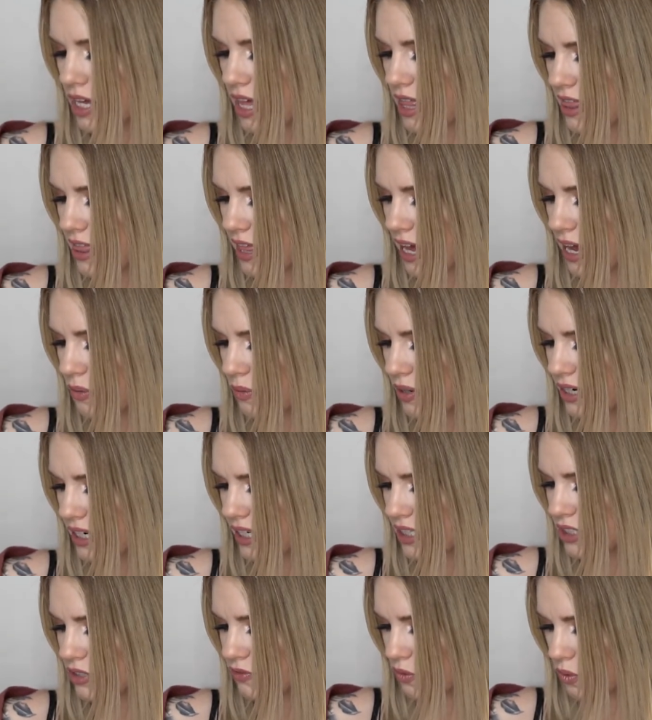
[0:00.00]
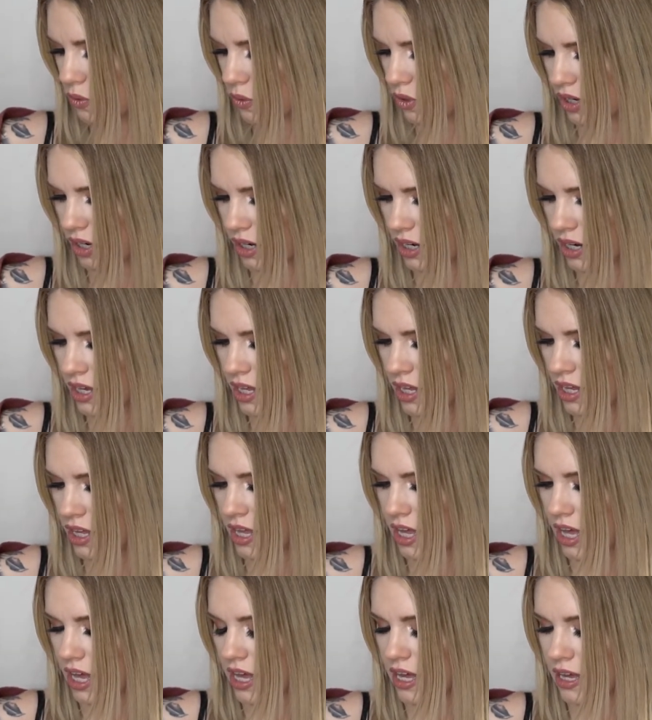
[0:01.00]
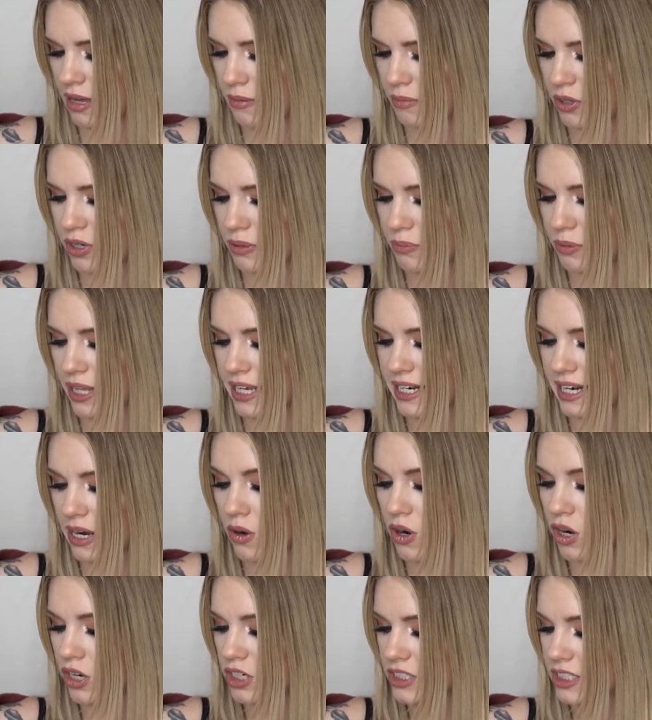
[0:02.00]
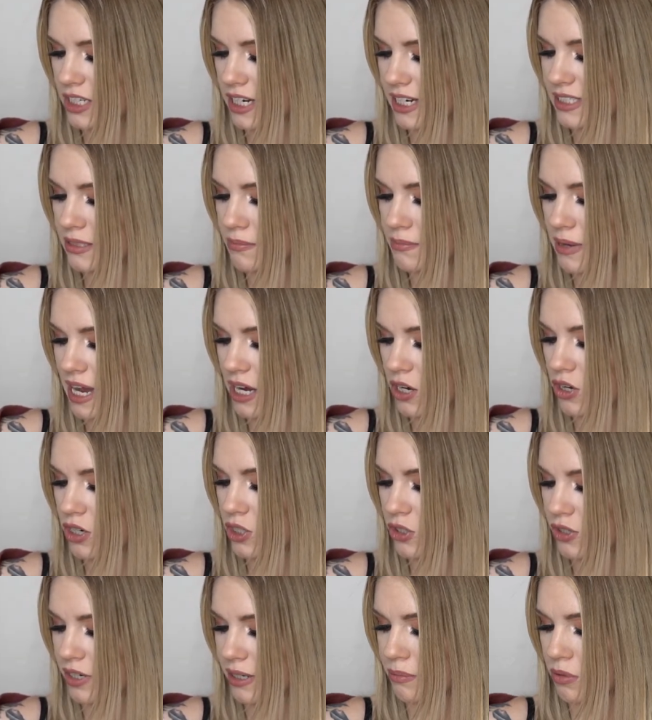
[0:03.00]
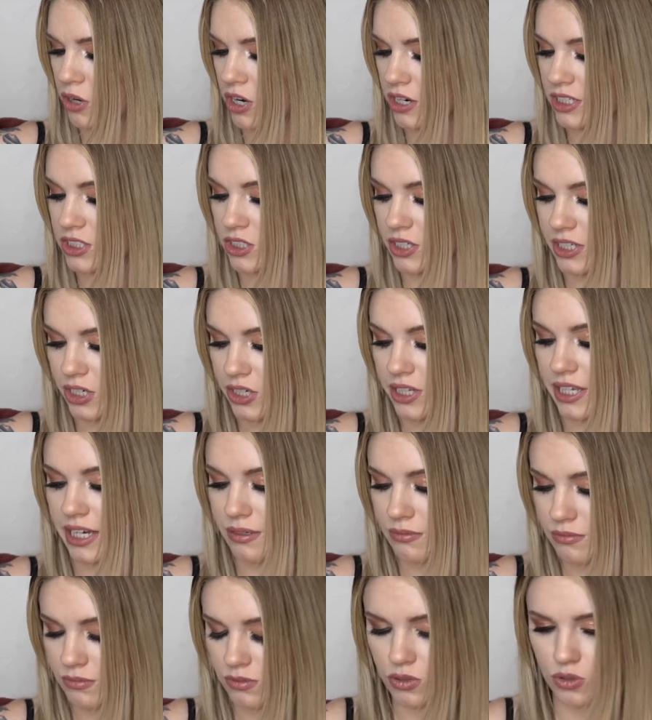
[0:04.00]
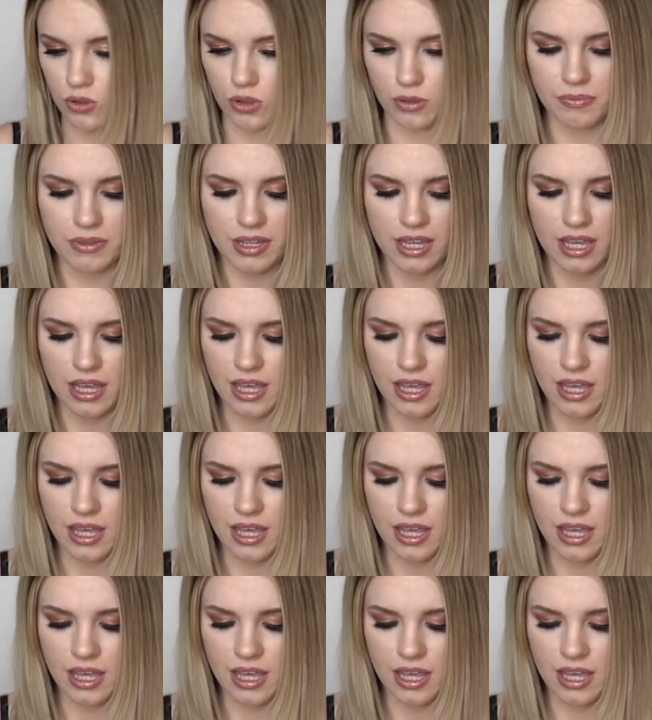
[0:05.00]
That one is for you to blend out harsh lines and pack on cream products on your lid. Cool.